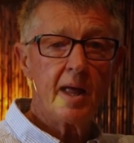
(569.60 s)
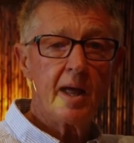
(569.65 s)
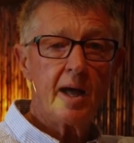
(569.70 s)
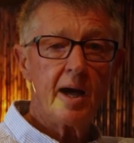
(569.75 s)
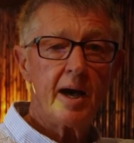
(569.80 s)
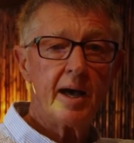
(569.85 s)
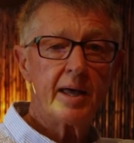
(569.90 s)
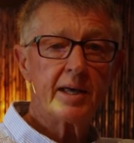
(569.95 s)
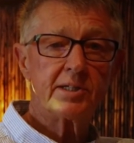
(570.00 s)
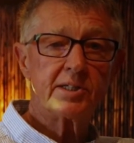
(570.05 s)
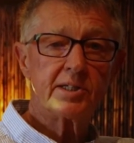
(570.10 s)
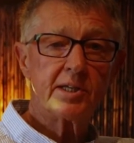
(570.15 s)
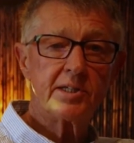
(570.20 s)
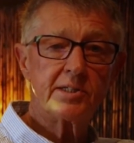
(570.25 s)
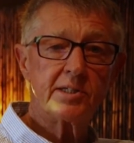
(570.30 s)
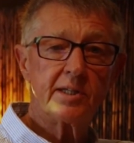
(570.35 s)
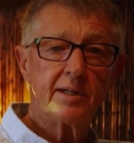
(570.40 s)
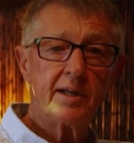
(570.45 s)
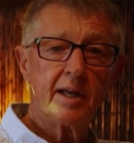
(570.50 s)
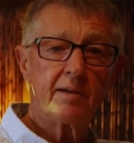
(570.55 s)
I assess
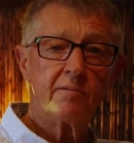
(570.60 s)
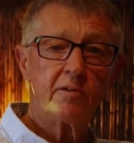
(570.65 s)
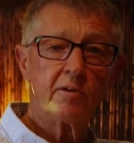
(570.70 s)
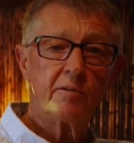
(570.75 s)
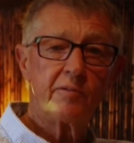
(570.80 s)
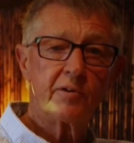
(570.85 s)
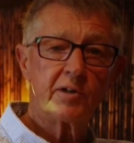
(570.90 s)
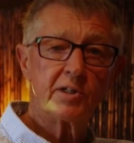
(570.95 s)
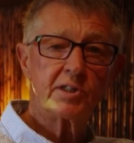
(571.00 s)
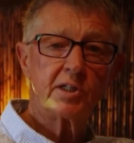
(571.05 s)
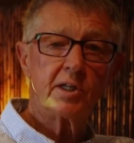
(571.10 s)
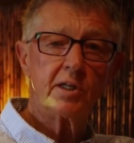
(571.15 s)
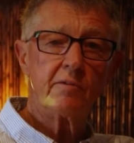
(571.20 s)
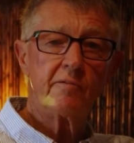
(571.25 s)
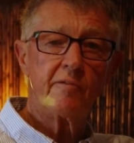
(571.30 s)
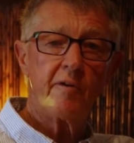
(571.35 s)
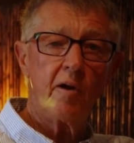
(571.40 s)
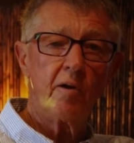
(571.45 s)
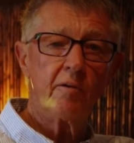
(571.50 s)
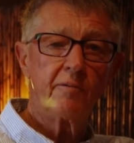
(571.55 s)
the level of risk
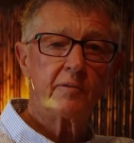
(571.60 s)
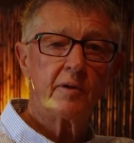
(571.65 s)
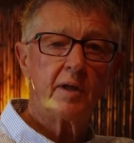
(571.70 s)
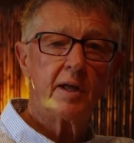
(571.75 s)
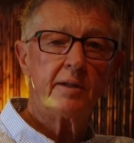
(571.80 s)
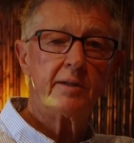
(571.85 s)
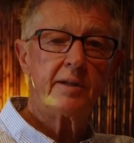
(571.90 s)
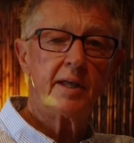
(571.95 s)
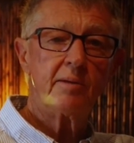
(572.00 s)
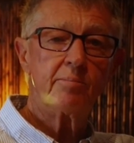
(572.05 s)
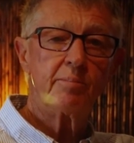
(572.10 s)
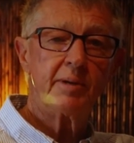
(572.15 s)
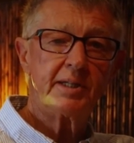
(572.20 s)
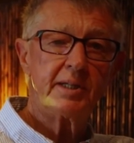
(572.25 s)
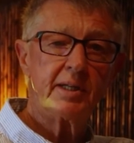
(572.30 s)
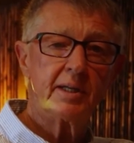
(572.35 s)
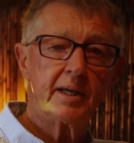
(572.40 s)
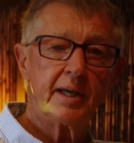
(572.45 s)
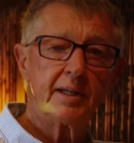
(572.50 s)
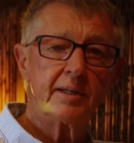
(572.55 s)
involved and then
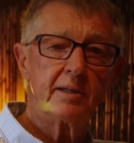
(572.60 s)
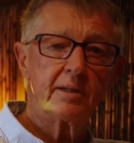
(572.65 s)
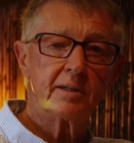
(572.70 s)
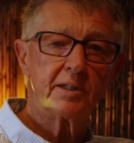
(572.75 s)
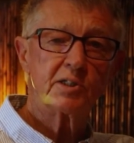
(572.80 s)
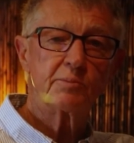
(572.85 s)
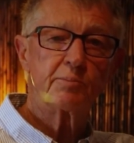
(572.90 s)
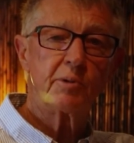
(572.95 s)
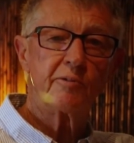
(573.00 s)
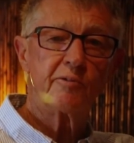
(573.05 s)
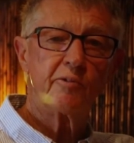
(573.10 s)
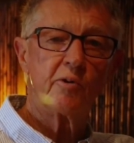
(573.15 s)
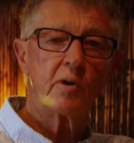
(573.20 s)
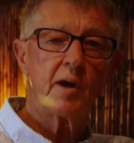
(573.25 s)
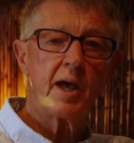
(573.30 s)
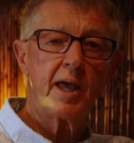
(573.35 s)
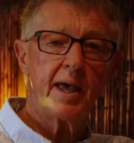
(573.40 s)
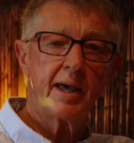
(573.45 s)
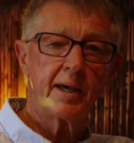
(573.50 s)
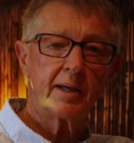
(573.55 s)
mitigate the risk before
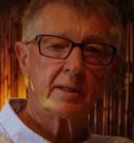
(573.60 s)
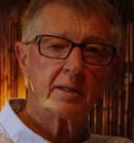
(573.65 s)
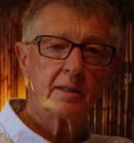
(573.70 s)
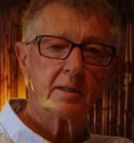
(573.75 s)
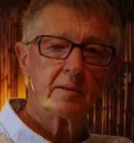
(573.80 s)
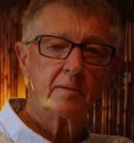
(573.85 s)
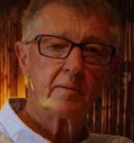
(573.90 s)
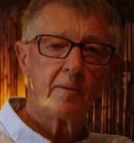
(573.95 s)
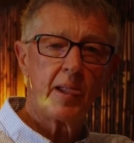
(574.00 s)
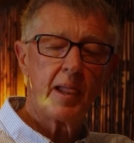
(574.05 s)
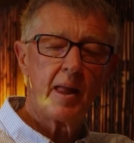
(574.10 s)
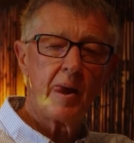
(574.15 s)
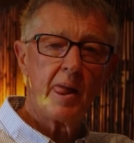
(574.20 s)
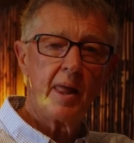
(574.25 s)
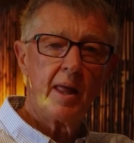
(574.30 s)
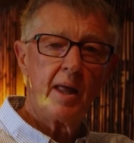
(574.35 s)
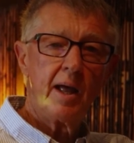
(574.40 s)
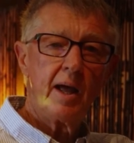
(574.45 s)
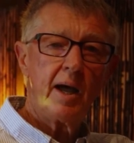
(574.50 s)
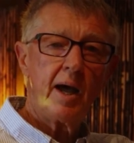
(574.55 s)
I act.
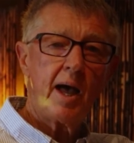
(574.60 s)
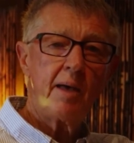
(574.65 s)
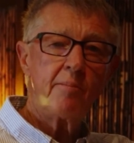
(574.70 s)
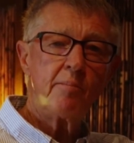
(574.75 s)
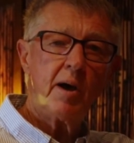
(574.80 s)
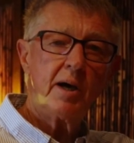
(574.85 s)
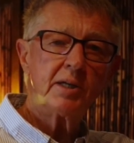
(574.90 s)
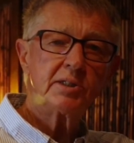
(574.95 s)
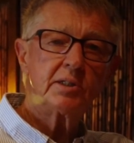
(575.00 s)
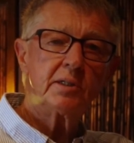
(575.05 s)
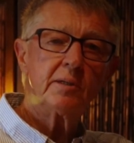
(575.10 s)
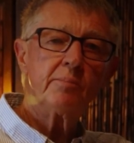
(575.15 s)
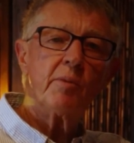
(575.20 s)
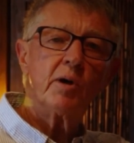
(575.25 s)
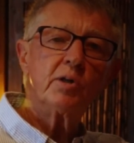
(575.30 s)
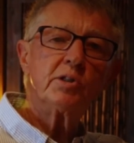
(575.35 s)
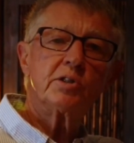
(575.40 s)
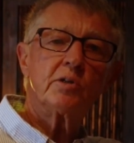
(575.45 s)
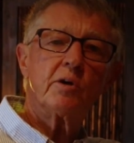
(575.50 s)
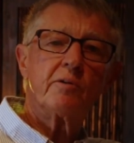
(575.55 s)
I master
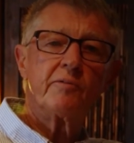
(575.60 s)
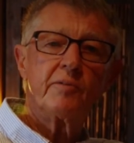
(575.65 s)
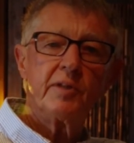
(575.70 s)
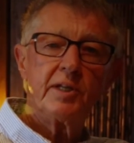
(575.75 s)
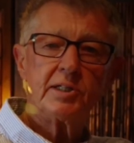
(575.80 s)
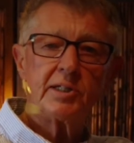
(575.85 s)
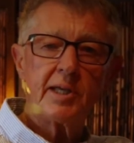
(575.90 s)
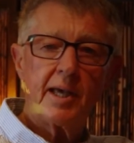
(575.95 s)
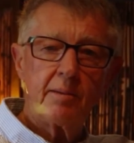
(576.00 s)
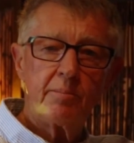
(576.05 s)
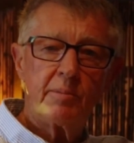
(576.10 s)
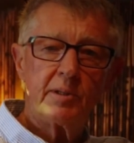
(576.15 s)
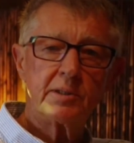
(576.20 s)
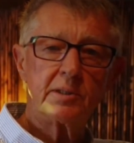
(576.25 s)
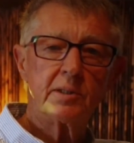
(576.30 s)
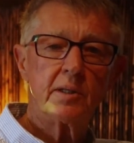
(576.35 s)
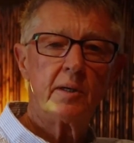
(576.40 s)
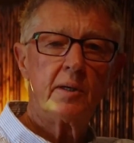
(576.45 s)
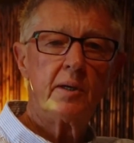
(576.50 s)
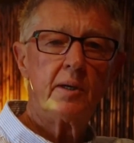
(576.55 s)
most of these habits,
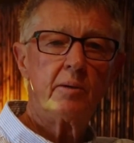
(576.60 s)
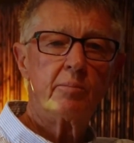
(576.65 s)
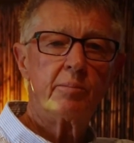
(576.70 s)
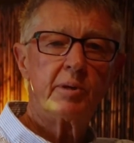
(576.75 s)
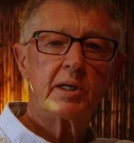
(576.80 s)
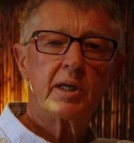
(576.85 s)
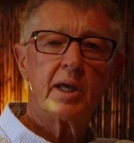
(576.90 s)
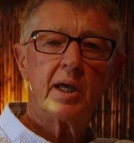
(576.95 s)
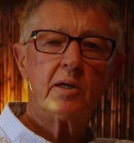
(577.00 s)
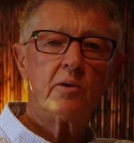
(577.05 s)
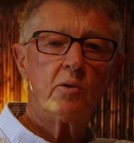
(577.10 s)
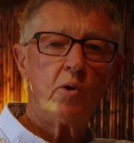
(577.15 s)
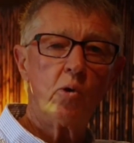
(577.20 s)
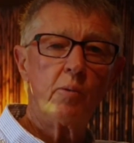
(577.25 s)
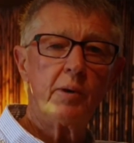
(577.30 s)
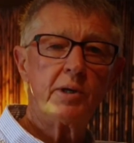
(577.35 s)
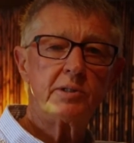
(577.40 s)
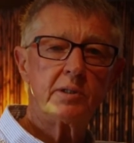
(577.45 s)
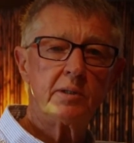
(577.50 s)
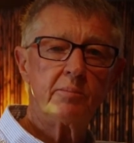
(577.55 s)
but can
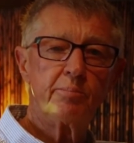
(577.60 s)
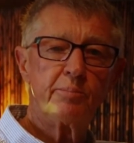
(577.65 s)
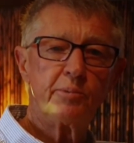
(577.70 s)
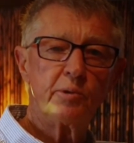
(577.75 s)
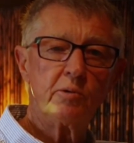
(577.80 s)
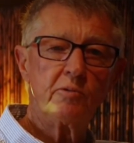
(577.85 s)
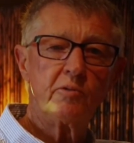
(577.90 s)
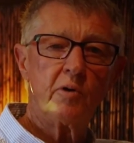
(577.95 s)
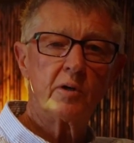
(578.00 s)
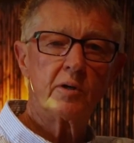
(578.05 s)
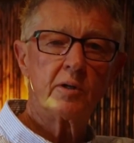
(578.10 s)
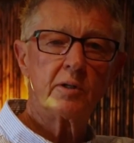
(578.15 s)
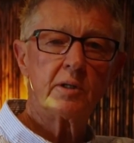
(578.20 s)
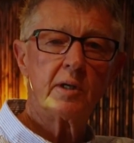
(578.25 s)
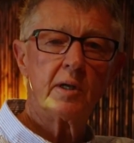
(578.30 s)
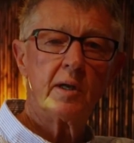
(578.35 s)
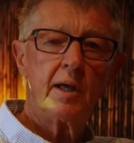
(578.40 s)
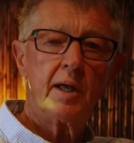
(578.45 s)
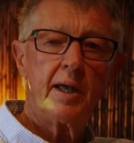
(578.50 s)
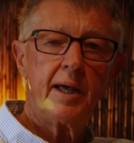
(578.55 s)
always improve on it
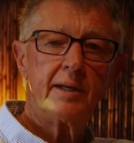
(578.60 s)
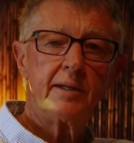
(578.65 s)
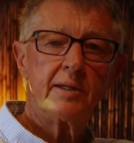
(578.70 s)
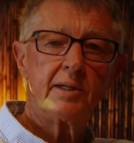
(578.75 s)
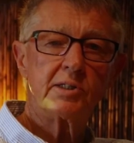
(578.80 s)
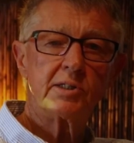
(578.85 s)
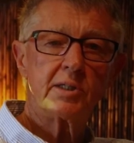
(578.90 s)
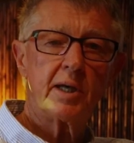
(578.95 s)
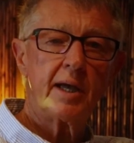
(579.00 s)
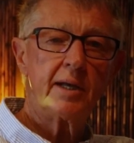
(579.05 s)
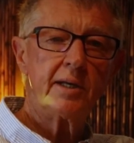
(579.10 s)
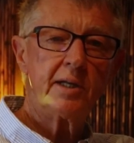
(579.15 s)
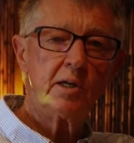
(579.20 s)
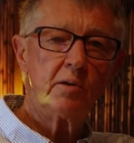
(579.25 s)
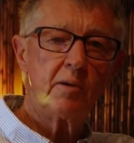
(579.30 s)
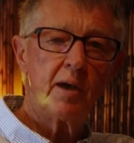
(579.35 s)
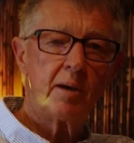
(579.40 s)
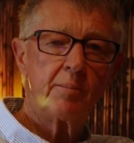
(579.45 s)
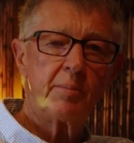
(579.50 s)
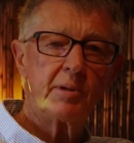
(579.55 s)
and design new
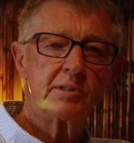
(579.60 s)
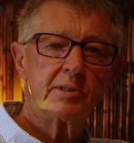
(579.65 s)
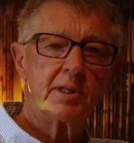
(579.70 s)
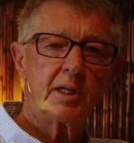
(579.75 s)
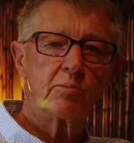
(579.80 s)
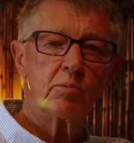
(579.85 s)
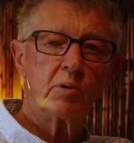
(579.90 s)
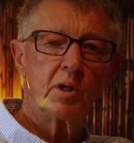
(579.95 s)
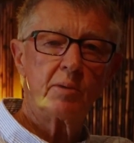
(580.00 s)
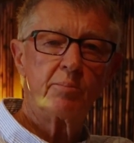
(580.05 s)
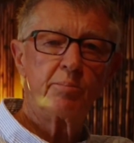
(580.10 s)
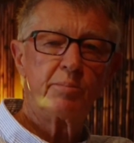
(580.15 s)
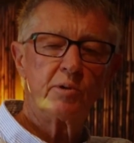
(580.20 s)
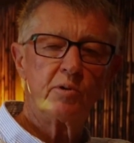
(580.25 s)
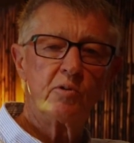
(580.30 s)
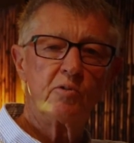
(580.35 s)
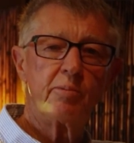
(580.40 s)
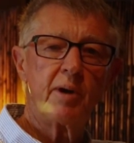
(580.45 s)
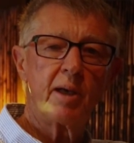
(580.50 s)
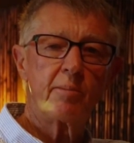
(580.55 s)
habits that will
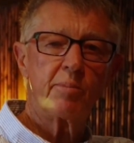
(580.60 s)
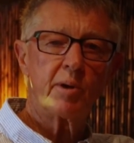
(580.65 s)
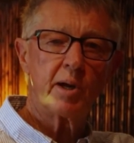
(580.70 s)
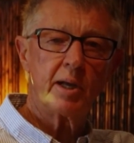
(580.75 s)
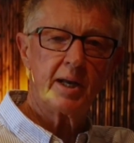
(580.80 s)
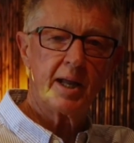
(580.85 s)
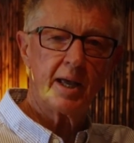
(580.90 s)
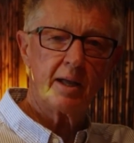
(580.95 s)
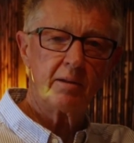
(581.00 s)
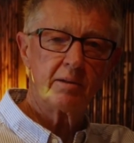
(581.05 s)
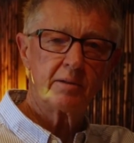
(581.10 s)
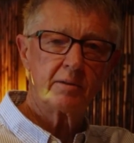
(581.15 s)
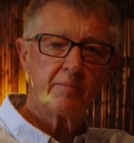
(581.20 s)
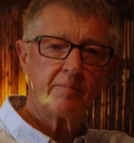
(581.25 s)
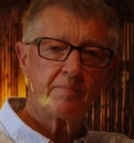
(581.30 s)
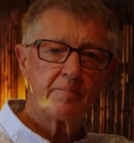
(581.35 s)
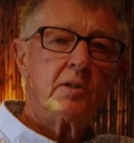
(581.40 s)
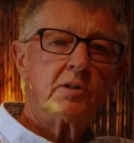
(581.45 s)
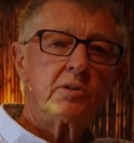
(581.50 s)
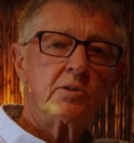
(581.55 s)
improve my brain health.
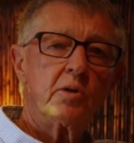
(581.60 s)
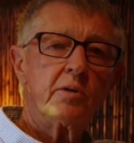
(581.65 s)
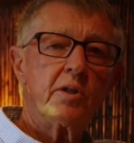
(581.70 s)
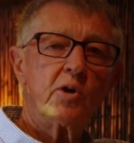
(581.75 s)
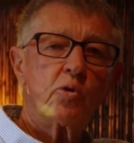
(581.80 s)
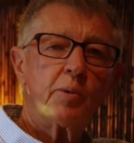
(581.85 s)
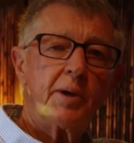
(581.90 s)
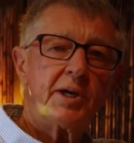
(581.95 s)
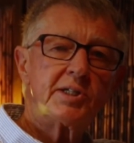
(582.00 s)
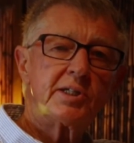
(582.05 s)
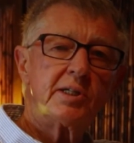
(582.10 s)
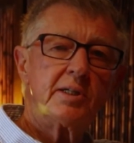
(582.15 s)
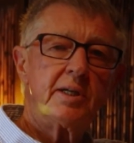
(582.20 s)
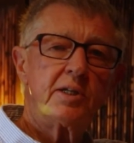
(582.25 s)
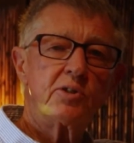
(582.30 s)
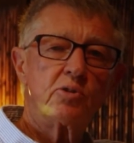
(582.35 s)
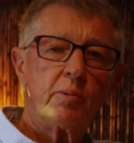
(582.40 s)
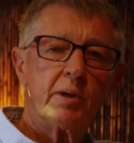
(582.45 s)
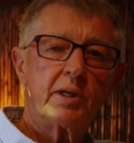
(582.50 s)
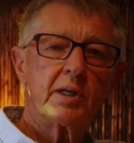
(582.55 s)
So the question
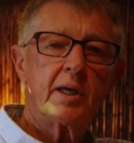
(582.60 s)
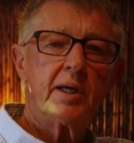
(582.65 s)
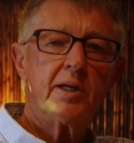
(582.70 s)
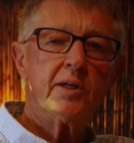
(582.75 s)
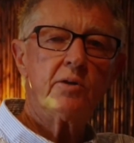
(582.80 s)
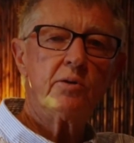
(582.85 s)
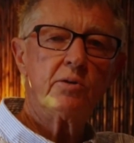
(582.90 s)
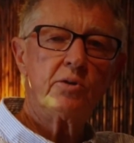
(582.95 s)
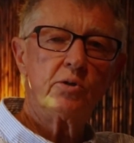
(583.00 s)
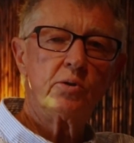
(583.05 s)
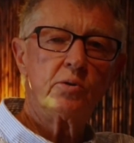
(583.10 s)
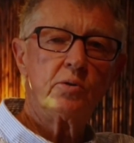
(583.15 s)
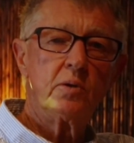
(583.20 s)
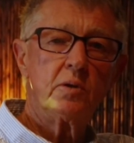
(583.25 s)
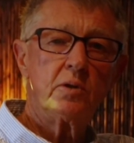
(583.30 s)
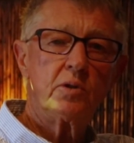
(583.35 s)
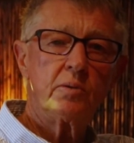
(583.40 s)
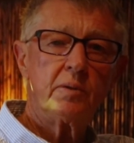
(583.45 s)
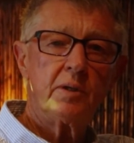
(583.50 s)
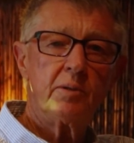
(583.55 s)
is, what can you do
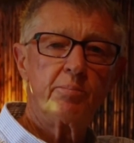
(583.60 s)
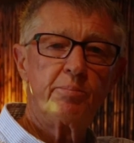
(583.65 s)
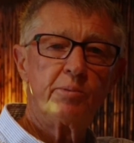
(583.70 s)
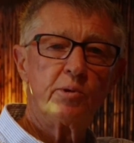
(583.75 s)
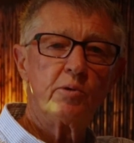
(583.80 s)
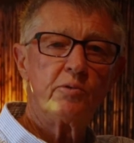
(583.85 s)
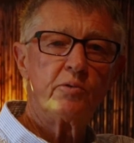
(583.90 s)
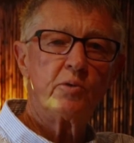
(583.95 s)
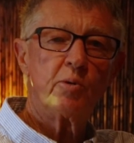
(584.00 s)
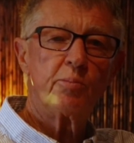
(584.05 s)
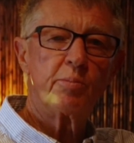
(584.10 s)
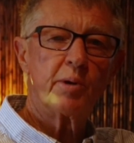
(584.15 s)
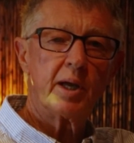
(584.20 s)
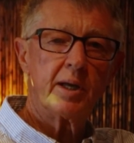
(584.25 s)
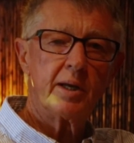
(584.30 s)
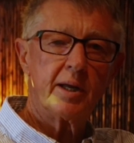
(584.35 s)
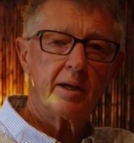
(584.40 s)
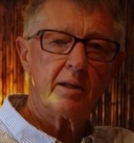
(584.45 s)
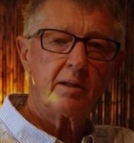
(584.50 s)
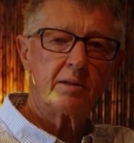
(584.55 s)
to improve your brain
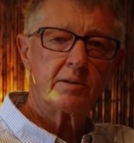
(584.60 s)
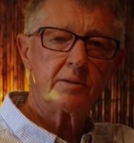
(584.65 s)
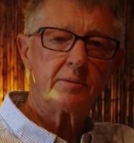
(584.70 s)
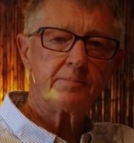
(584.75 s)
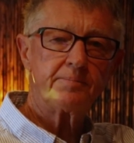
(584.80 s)
health?